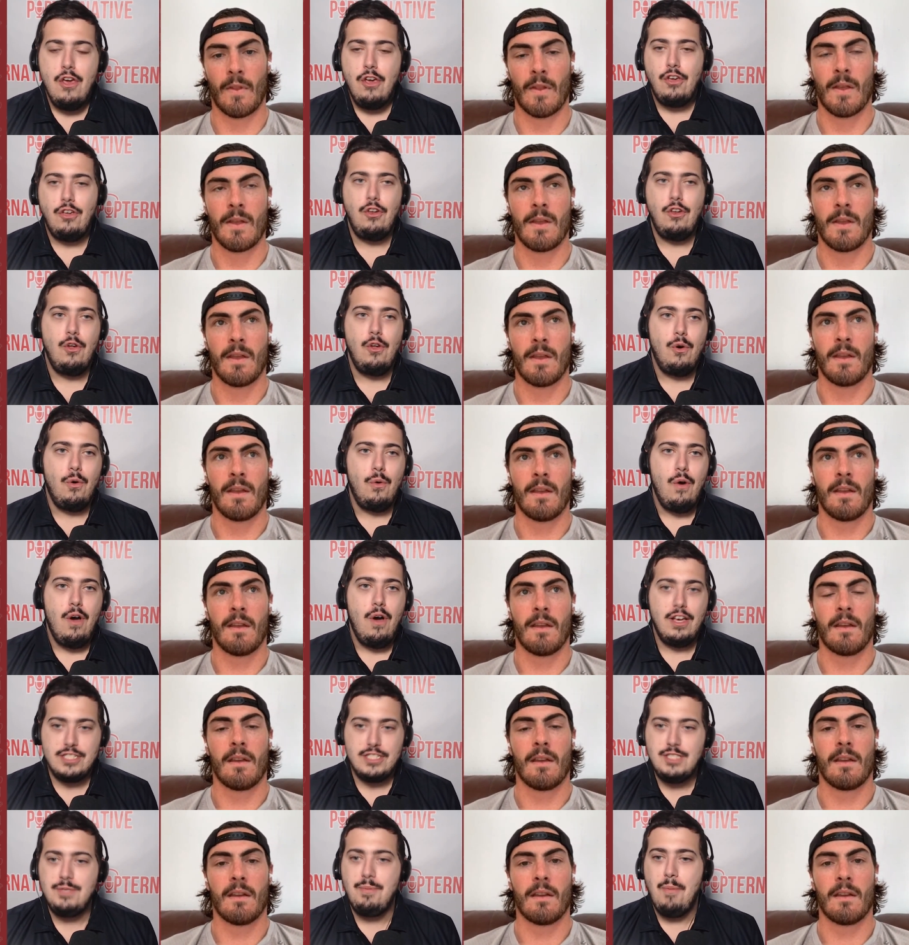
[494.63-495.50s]
Speaker 1: you know, a
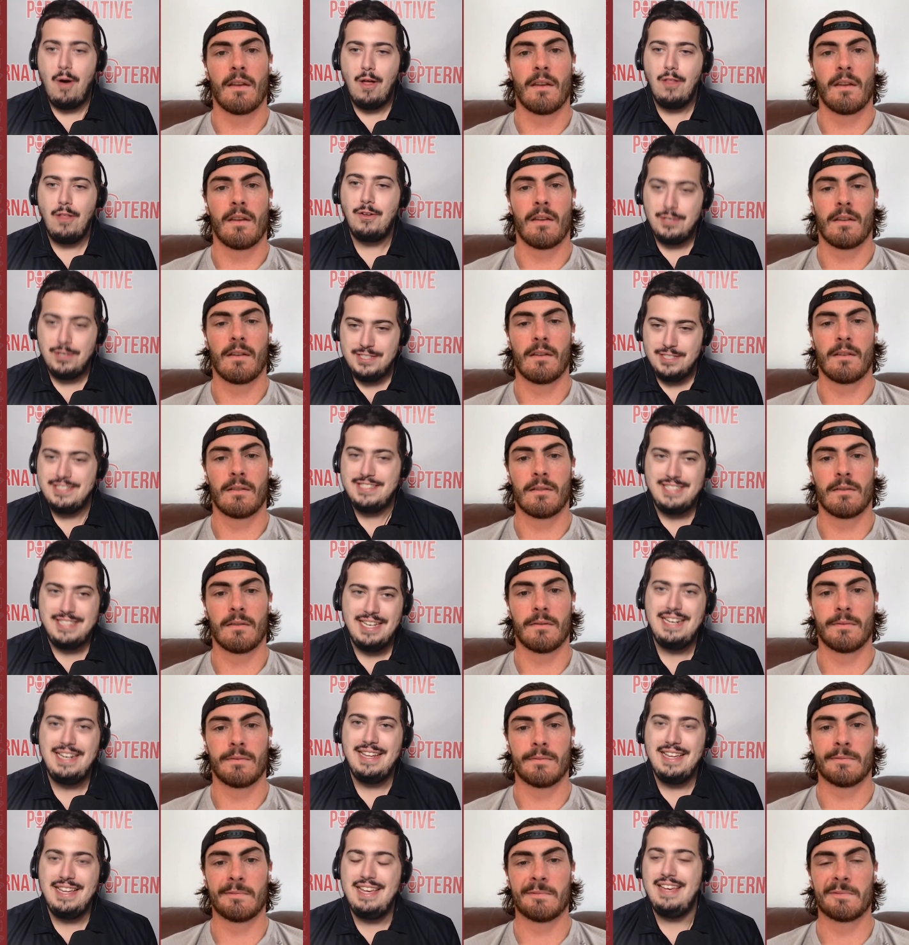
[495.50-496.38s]
smaller
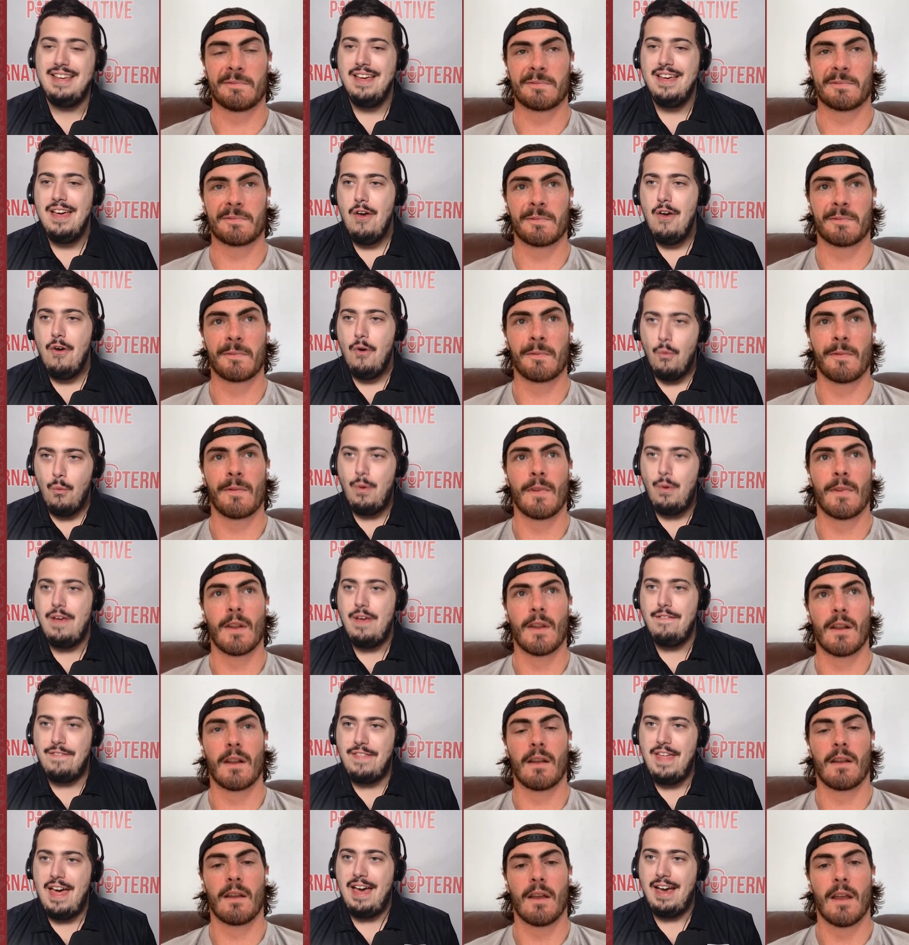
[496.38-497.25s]
city
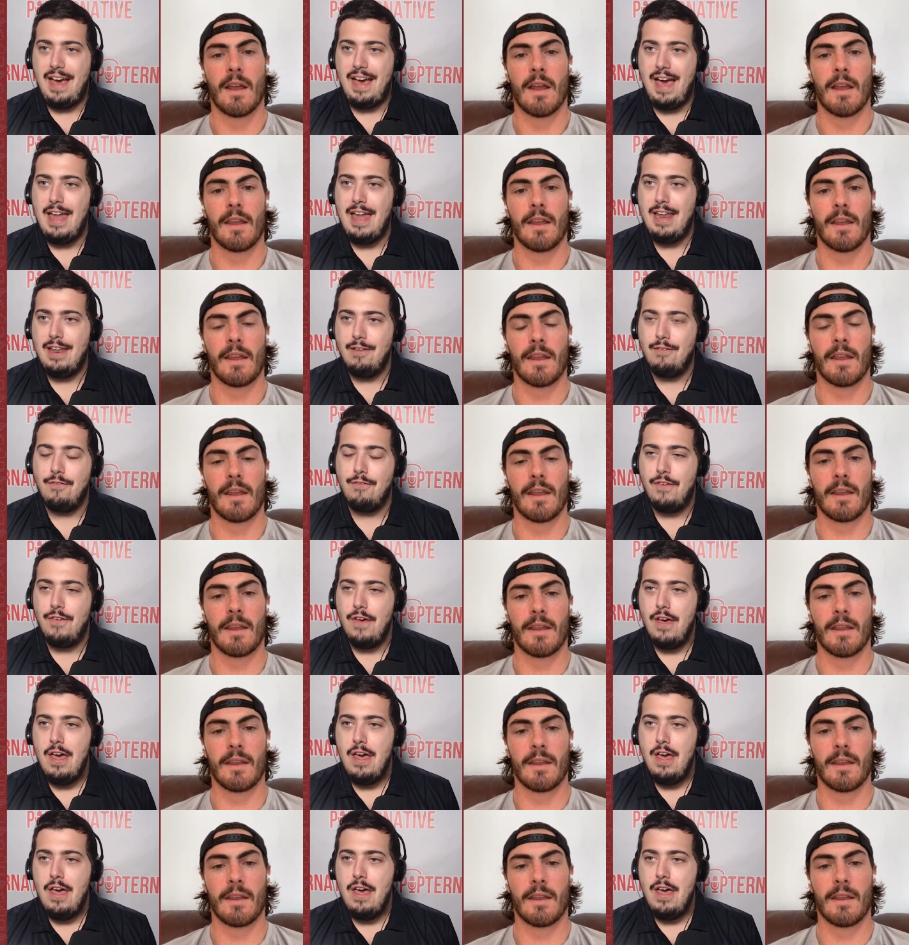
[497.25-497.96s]
with that kind of